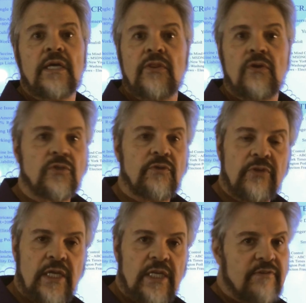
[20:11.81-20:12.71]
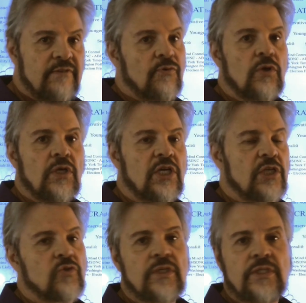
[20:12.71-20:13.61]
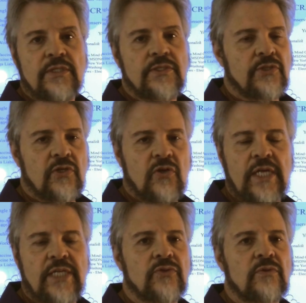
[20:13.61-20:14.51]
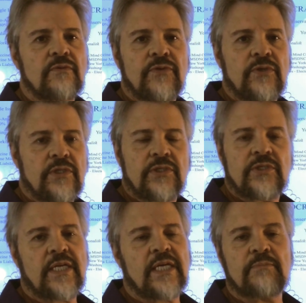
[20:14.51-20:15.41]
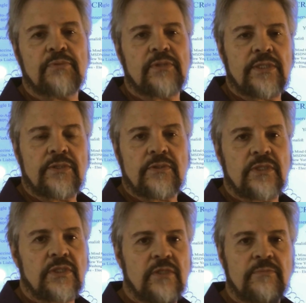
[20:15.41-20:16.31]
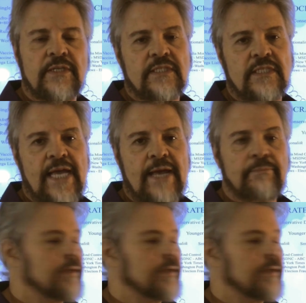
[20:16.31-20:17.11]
Those of you that live in foreign countries, this is a great tool for you to understand the political system in a snap.